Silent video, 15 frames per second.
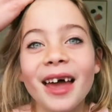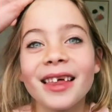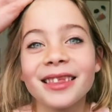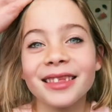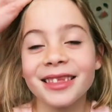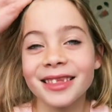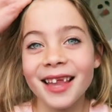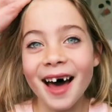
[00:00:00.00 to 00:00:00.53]

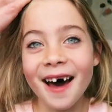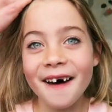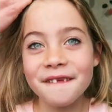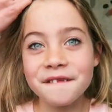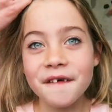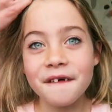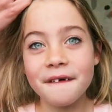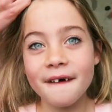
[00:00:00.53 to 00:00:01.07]
love
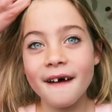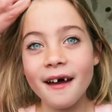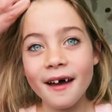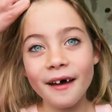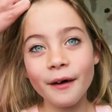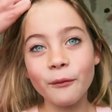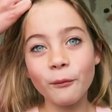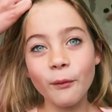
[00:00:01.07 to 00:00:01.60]

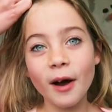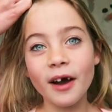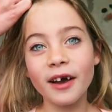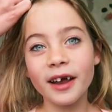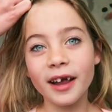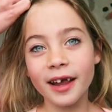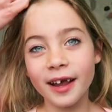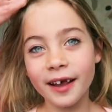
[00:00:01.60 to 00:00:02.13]

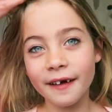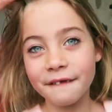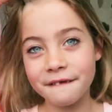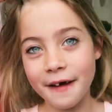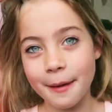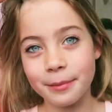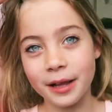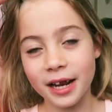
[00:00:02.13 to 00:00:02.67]
wearing
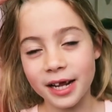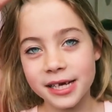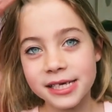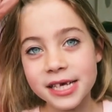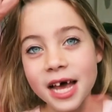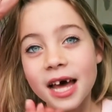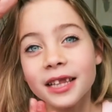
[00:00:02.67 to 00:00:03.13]
Fabletics.